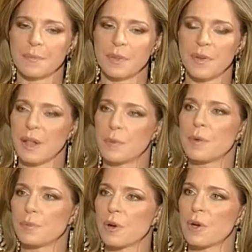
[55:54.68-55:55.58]

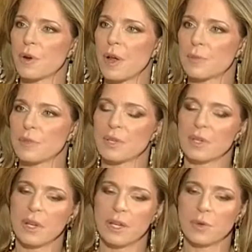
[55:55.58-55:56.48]
development programs
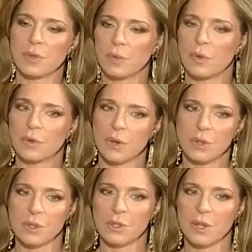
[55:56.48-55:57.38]
that not only were
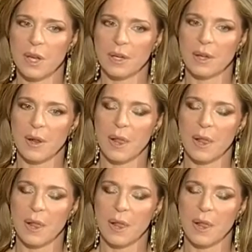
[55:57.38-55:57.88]
focused on